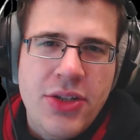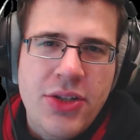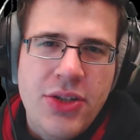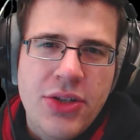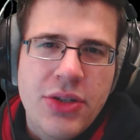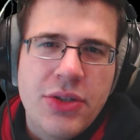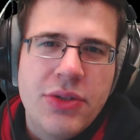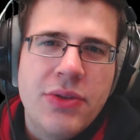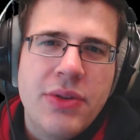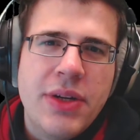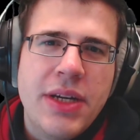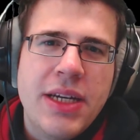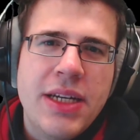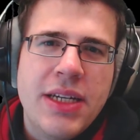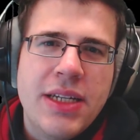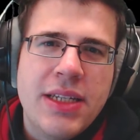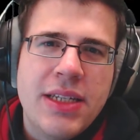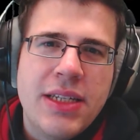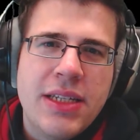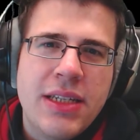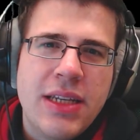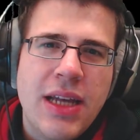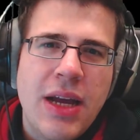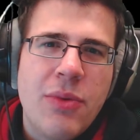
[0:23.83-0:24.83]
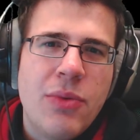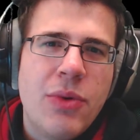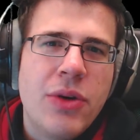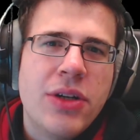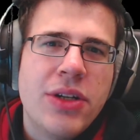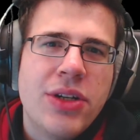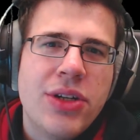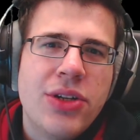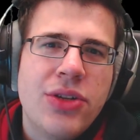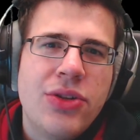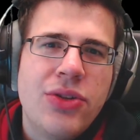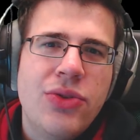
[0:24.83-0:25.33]
do is I
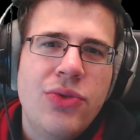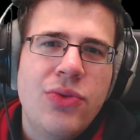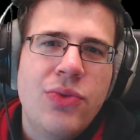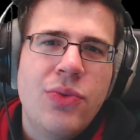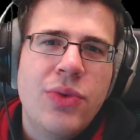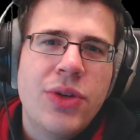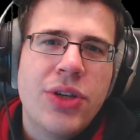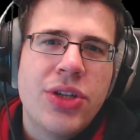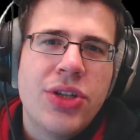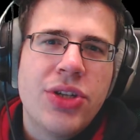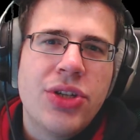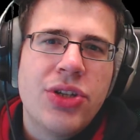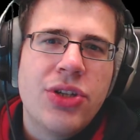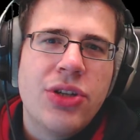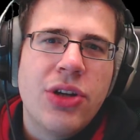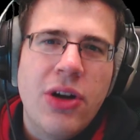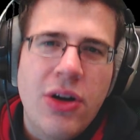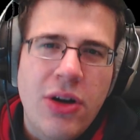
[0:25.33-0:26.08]
wanted to wish